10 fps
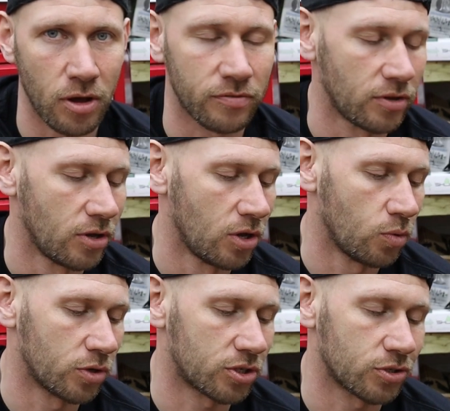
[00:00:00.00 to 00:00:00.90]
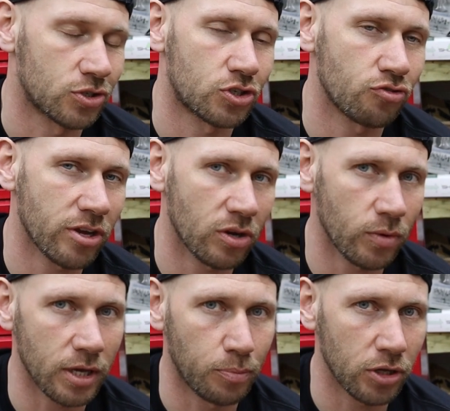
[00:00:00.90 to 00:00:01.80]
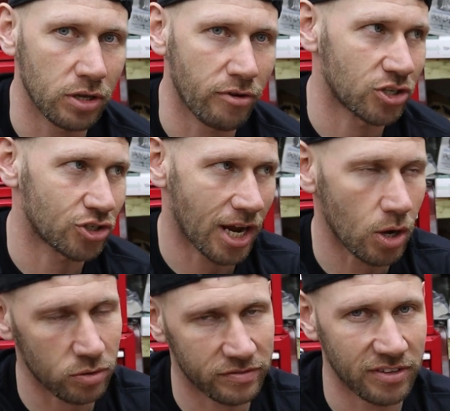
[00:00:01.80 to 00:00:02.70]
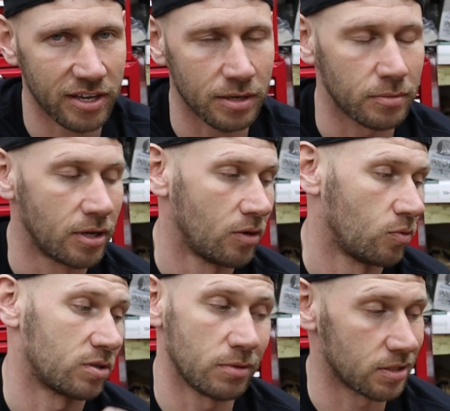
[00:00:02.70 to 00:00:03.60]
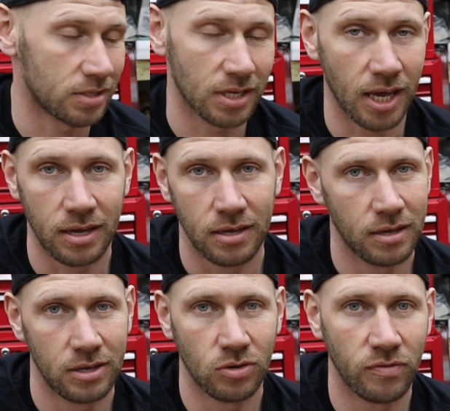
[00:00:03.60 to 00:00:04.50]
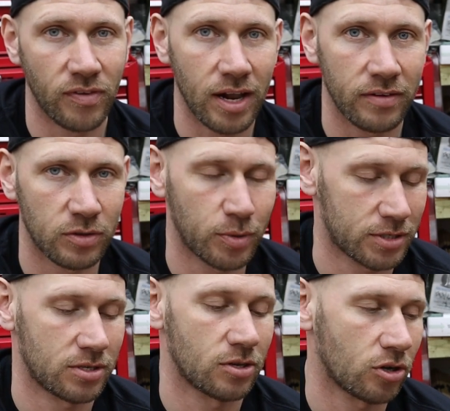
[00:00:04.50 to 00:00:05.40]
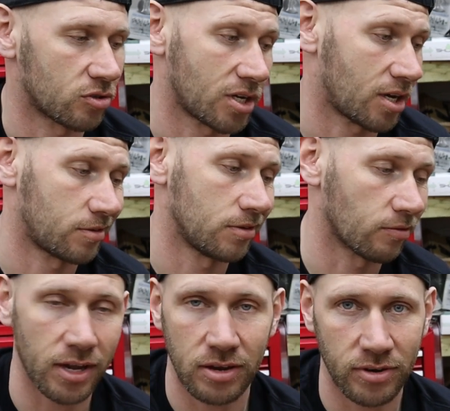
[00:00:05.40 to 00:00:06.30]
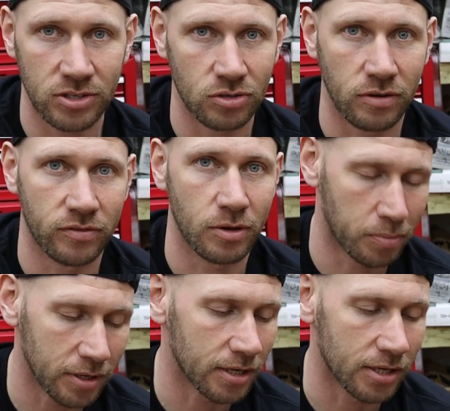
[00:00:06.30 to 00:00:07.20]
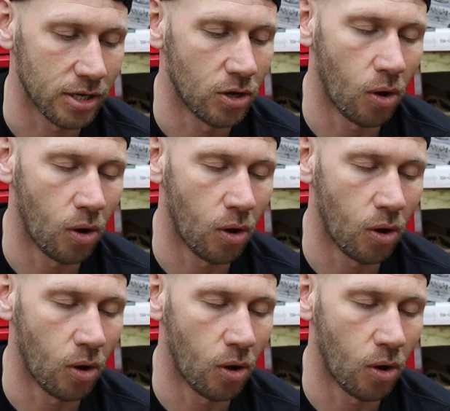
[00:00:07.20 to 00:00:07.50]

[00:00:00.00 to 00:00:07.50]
off, which can straight away put your engine out of time, which means you get, you know, valve to piston contact and you can write your engine off completely,